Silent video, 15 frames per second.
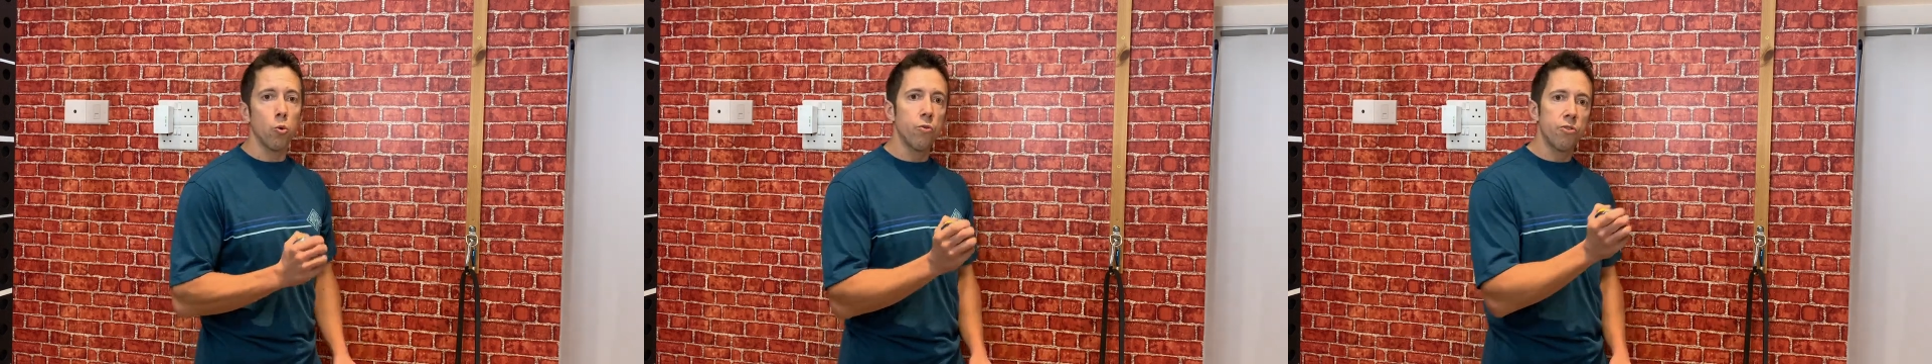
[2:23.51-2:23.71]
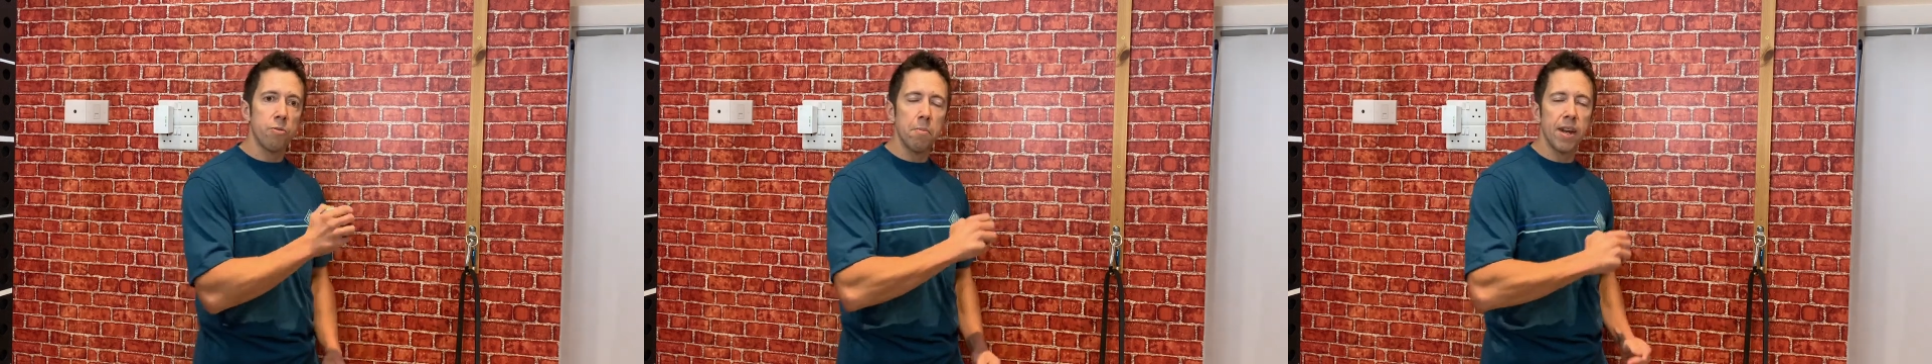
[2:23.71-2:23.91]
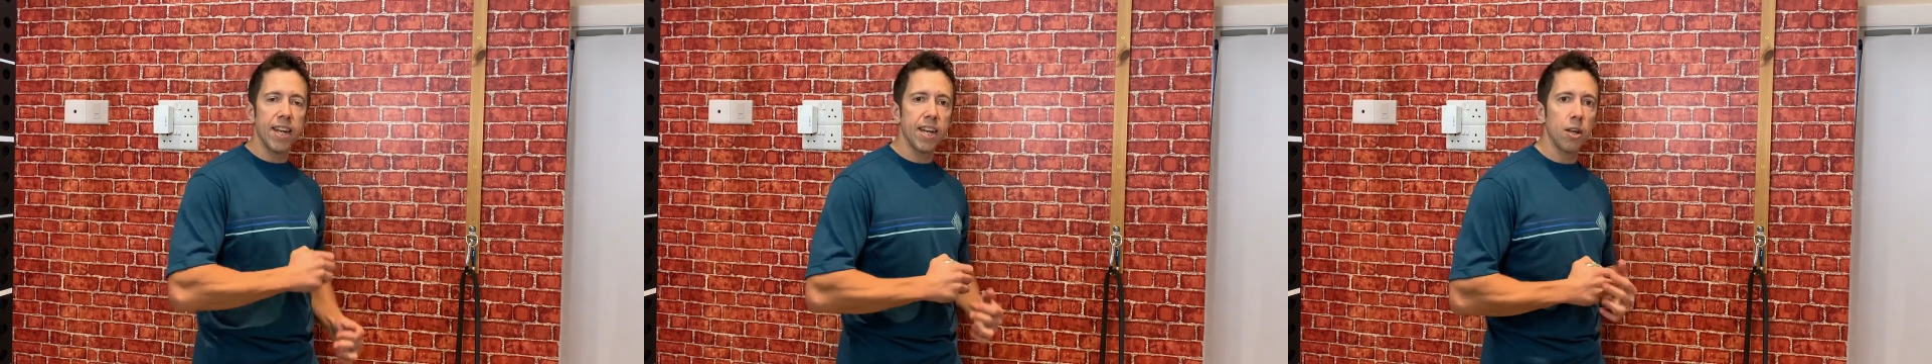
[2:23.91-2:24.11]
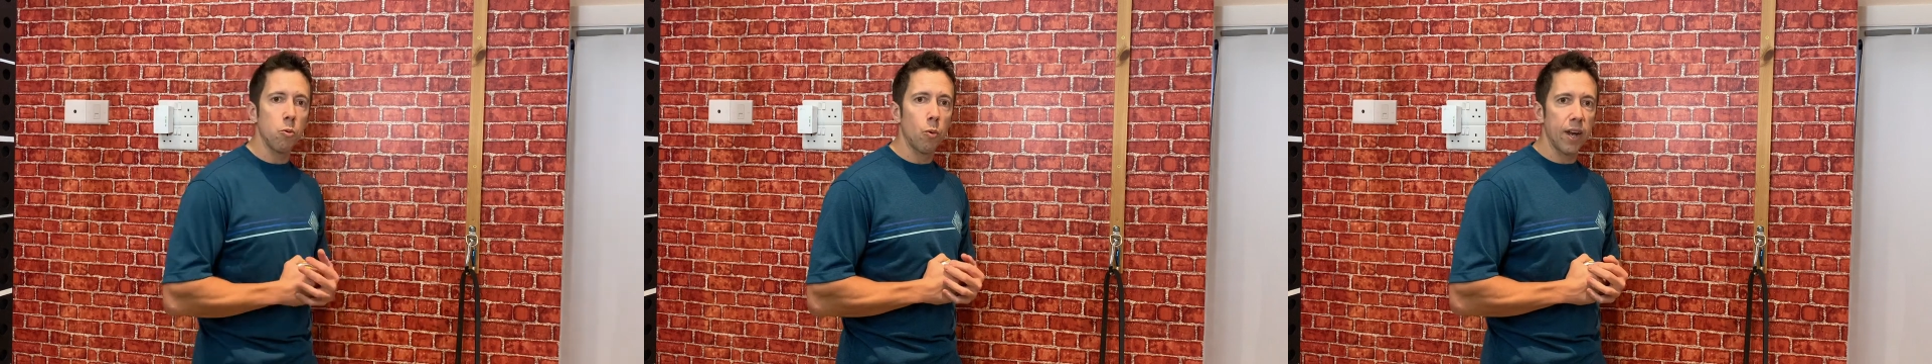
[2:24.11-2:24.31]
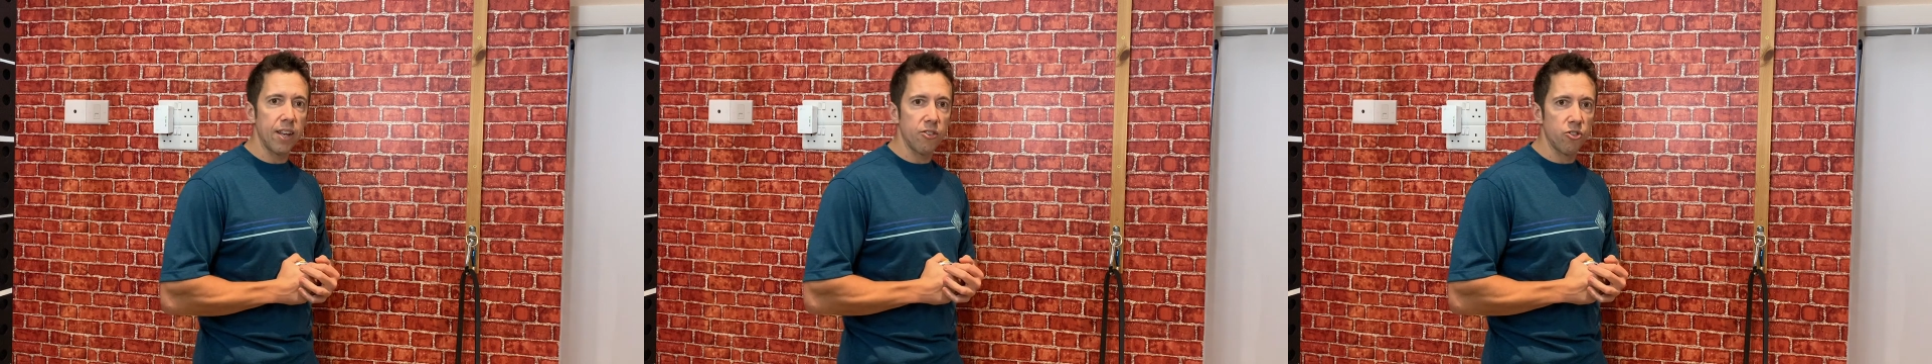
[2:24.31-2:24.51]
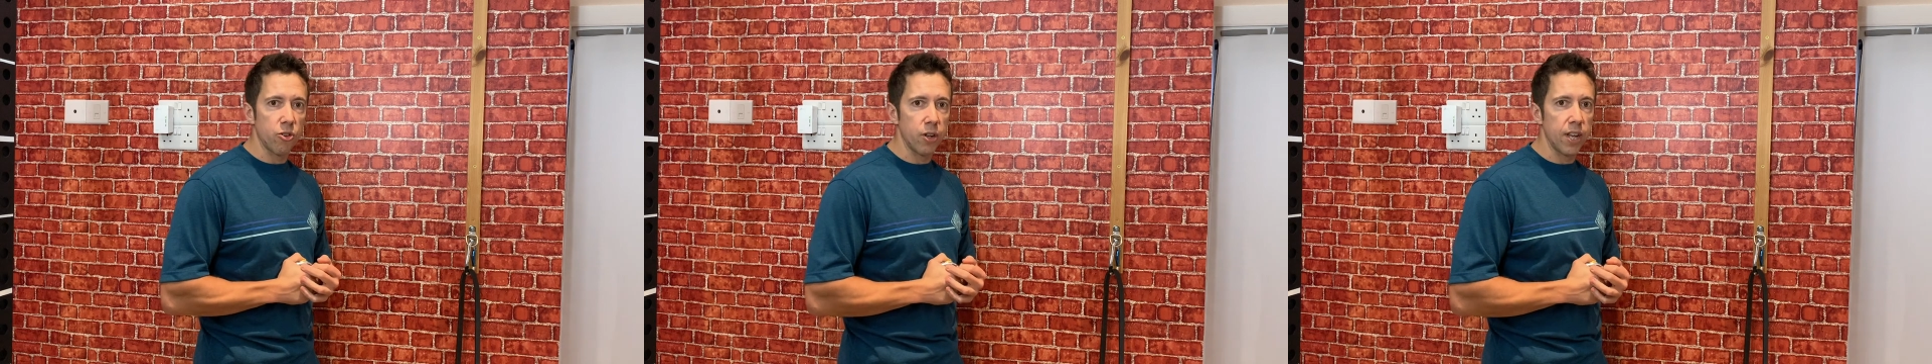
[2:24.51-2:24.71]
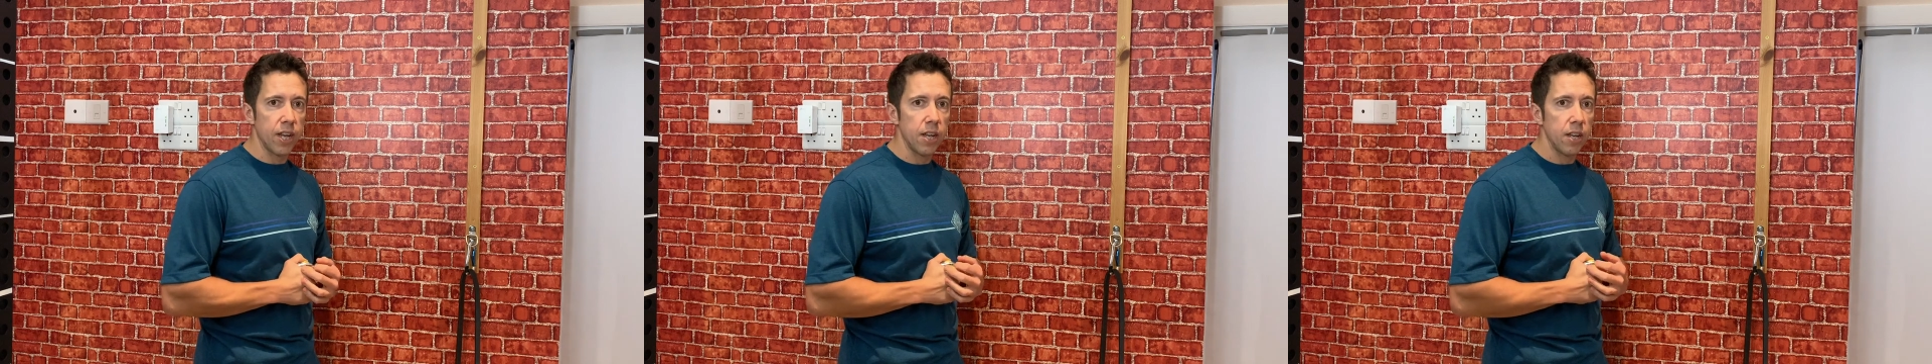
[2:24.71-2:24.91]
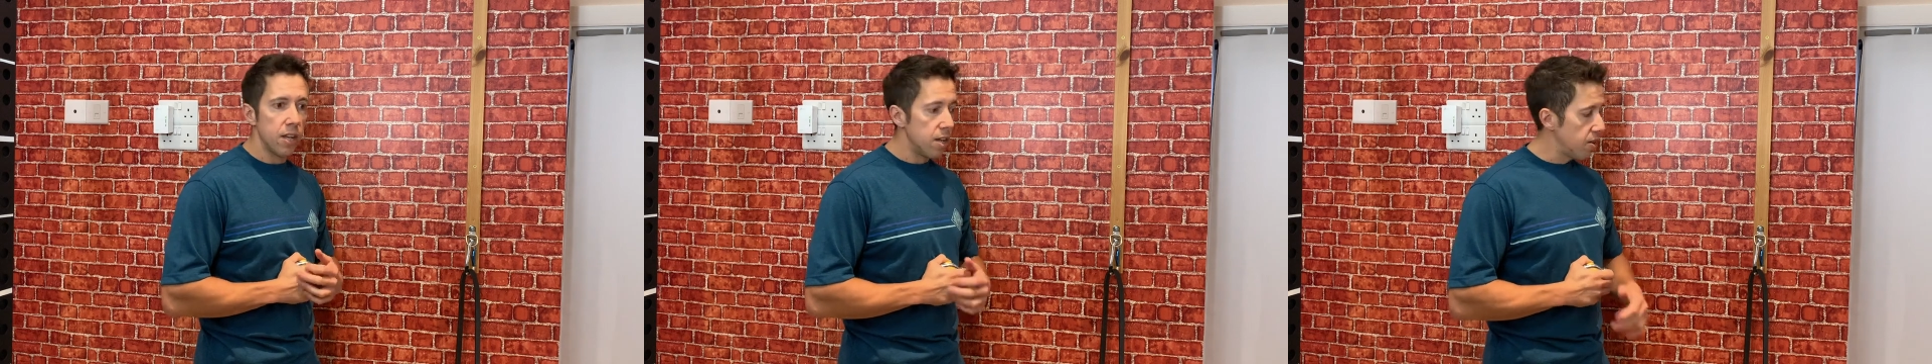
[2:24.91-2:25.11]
from leaning weights on it,